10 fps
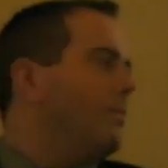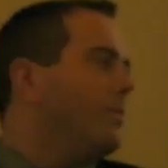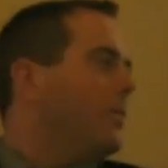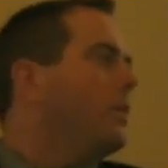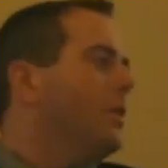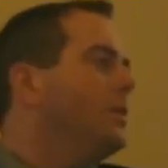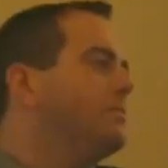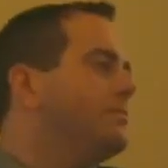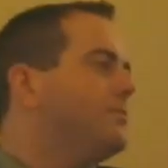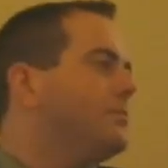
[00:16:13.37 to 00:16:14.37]
If we
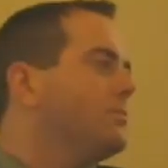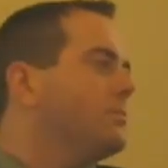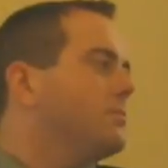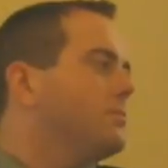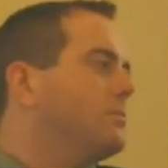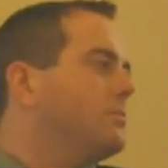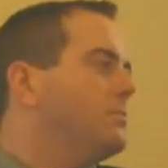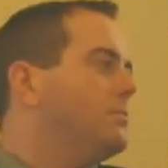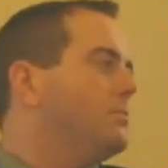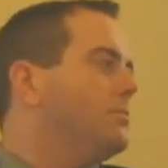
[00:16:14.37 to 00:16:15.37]
can do it,
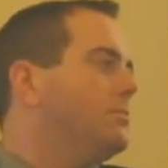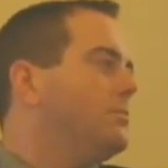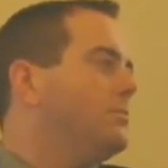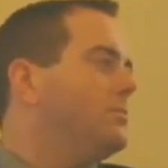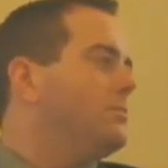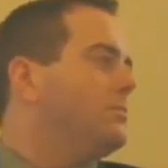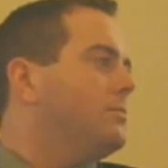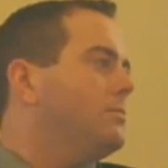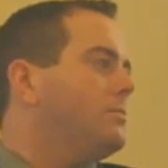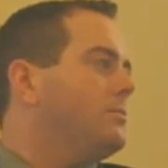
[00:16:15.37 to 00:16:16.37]
and we can bring it in at
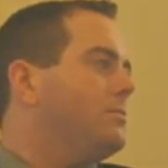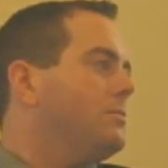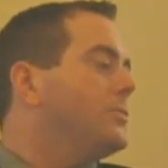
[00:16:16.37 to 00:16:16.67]
7, 8,